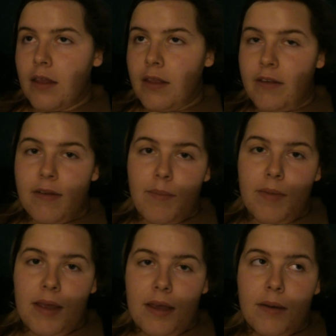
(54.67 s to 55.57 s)
They sent
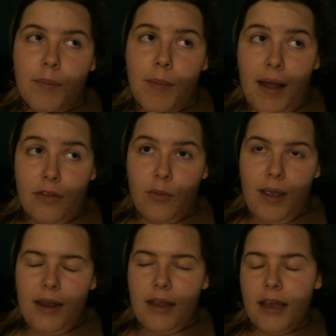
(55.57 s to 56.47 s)
me back to
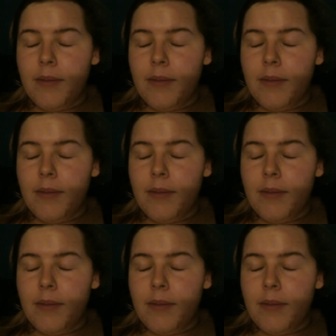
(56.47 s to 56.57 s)
A&E.